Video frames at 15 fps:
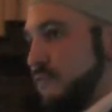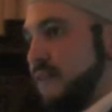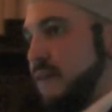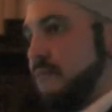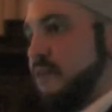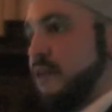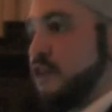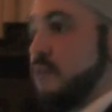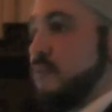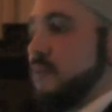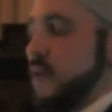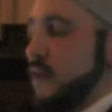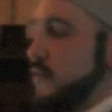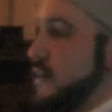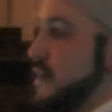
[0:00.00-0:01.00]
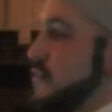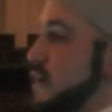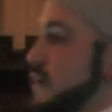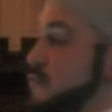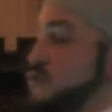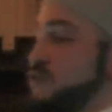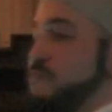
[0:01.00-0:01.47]
a family relationship, yes, he's
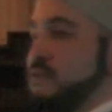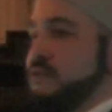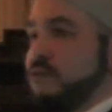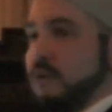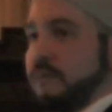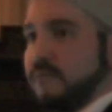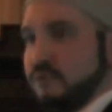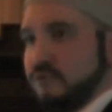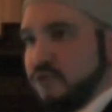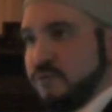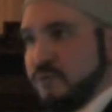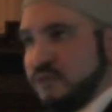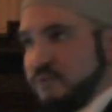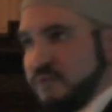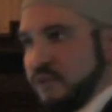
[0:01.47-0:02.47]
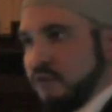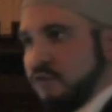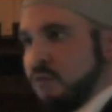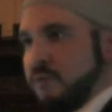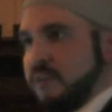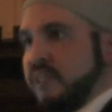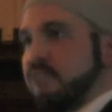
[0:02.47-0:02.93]
given responsibility of
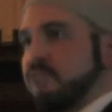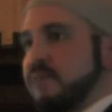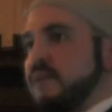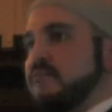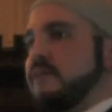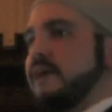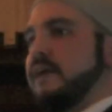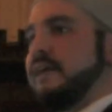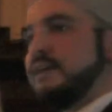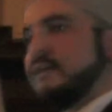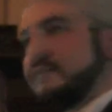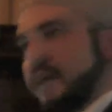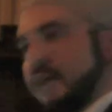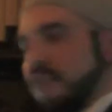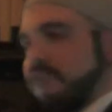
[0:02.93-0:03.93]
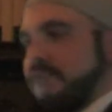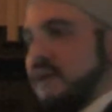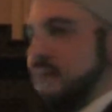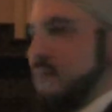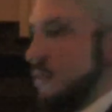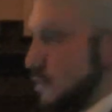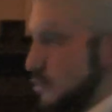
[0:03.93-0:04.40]
the woman. This means that he does head the
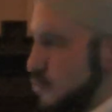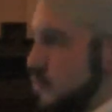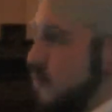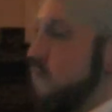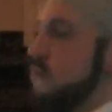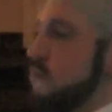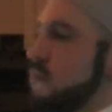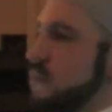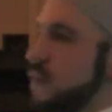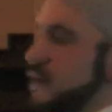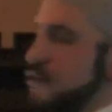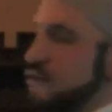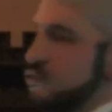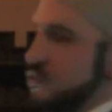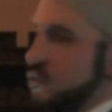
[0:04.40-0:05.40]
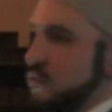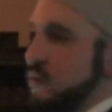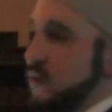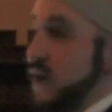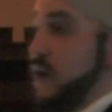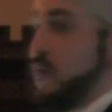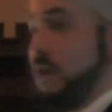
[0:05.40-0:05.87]
family. That's true. That is true.
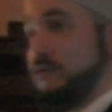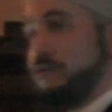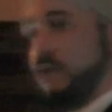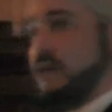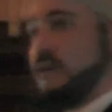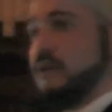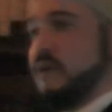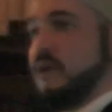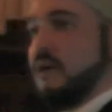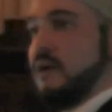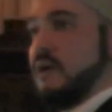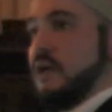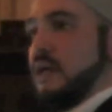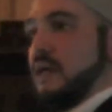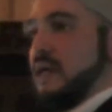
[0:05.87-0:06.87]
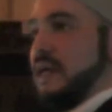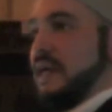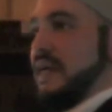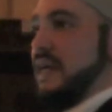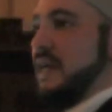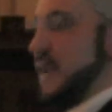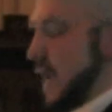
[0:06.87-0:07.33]
However,
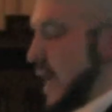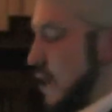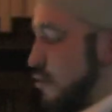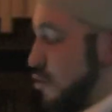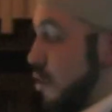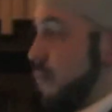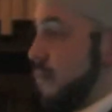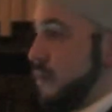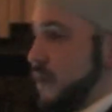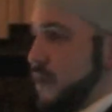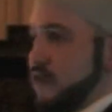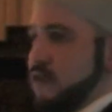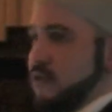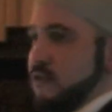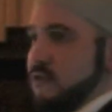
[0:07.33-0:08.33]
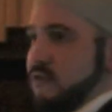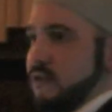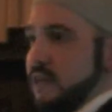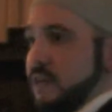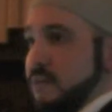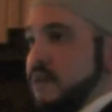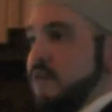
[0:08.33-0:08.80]
he has obligations
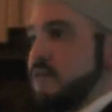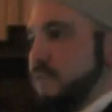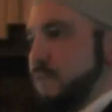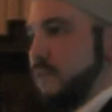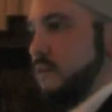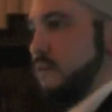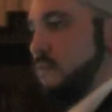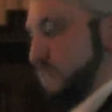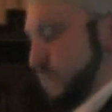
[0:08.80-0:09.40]
he must fulfill.